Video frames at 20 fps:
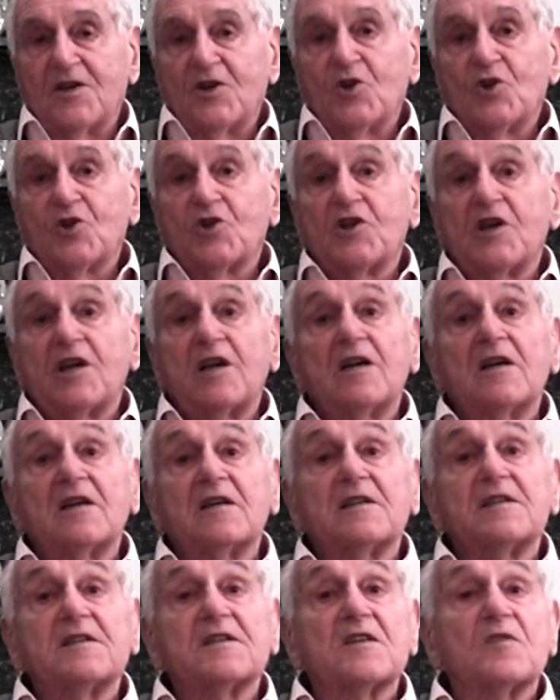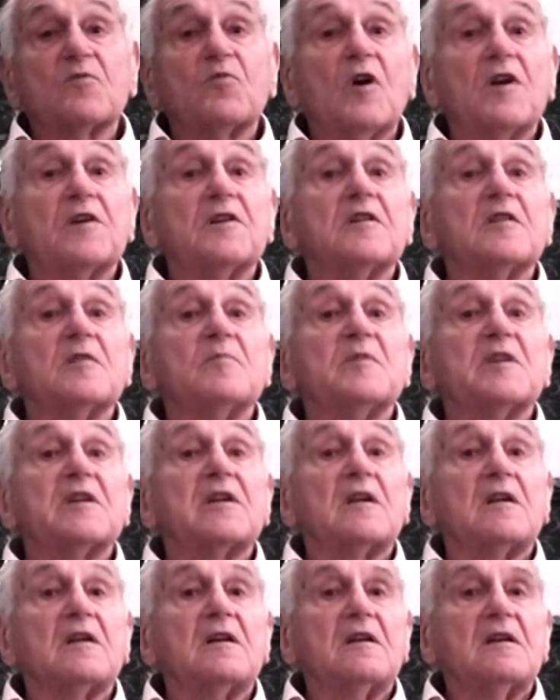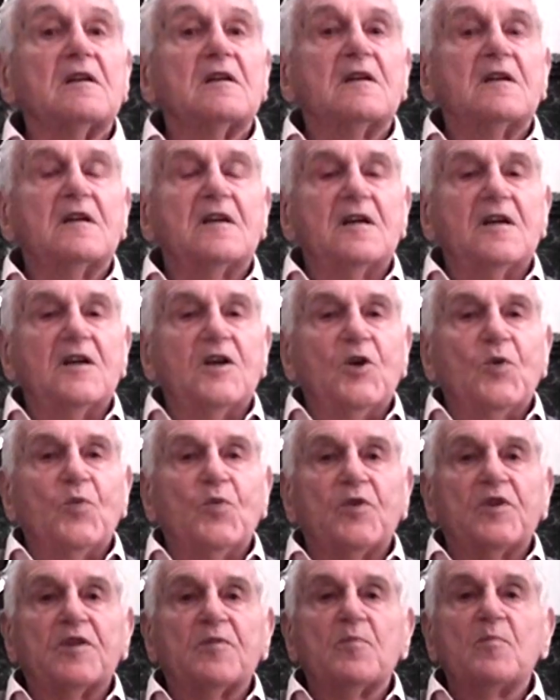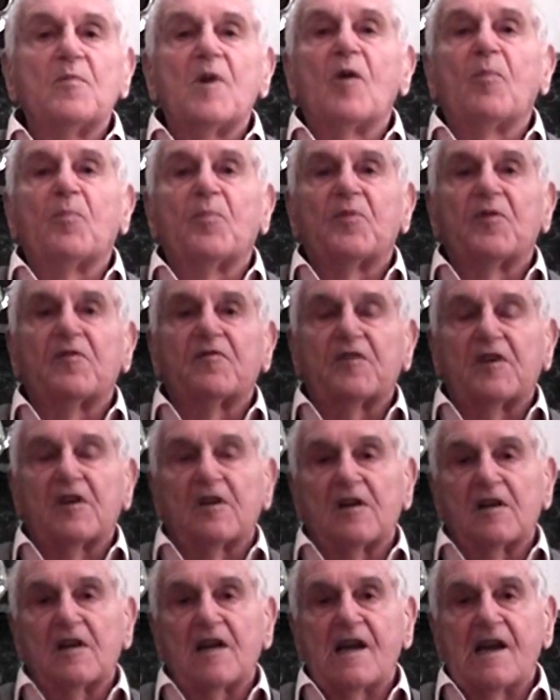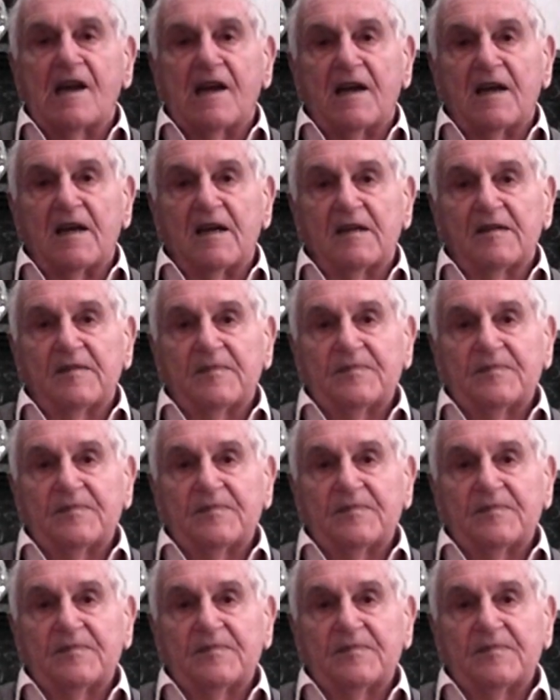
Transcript: Sheila is the one in the middle, with mop of curly hair.